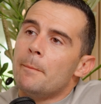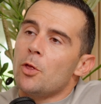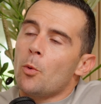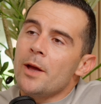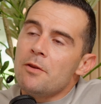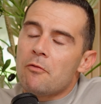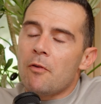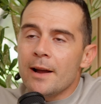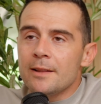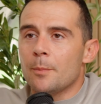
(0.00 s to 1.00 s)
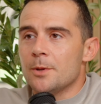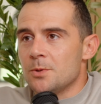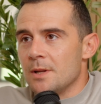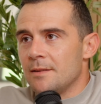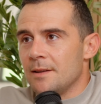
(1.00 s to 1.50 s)
But the way you find the
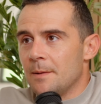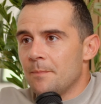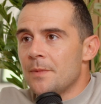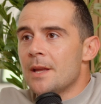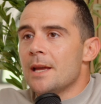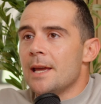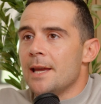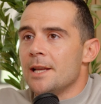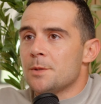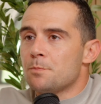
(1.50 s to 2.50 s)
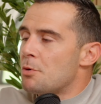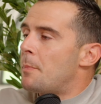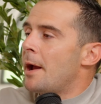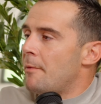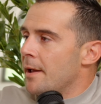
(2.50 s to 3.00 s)
opportunity is
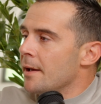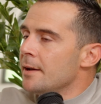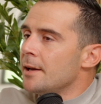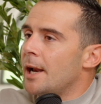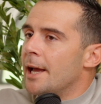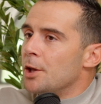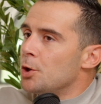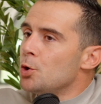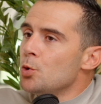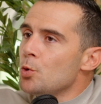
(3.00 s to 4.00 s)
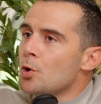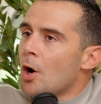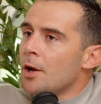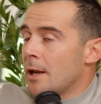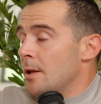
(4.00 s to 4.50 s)
preparing. Like you
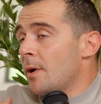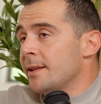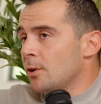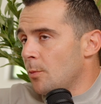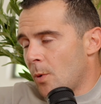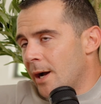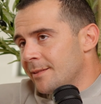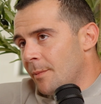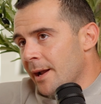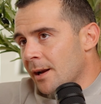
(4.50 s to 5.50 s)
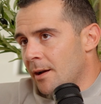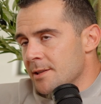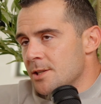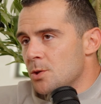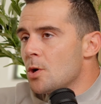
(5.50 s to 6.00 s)
can't, and that's what I tell my clients
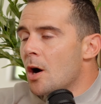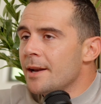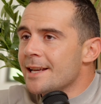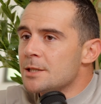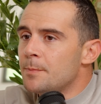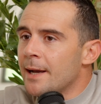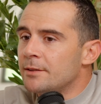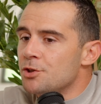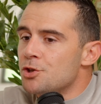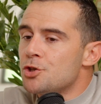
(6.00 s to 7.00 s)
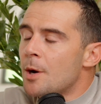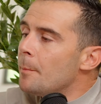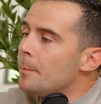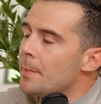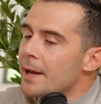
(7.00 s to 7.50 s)
is you can't expect to jump
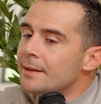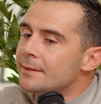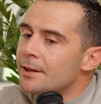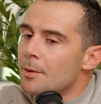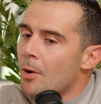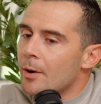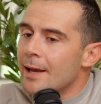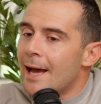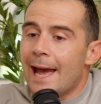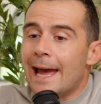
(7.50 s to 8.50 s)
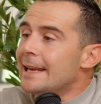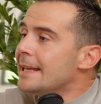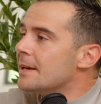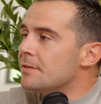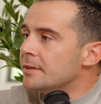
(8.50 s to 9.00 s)
into the market at any
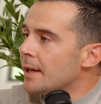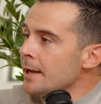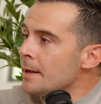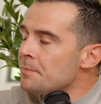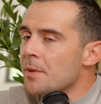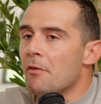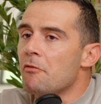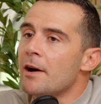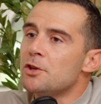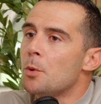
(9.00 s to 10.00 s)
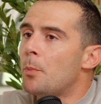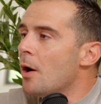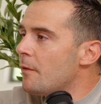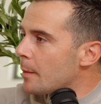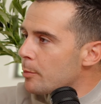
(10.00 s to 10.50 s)
given day and find your
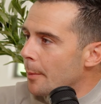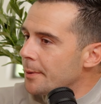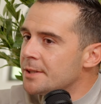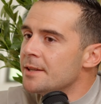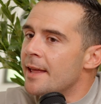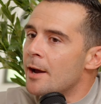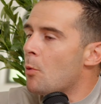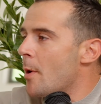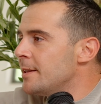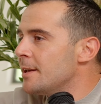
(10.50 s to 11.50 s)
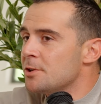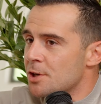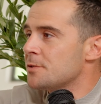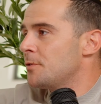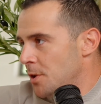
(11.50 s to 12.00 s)
perfect property there waiting
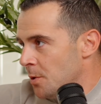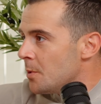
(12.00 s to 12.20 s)
just for you.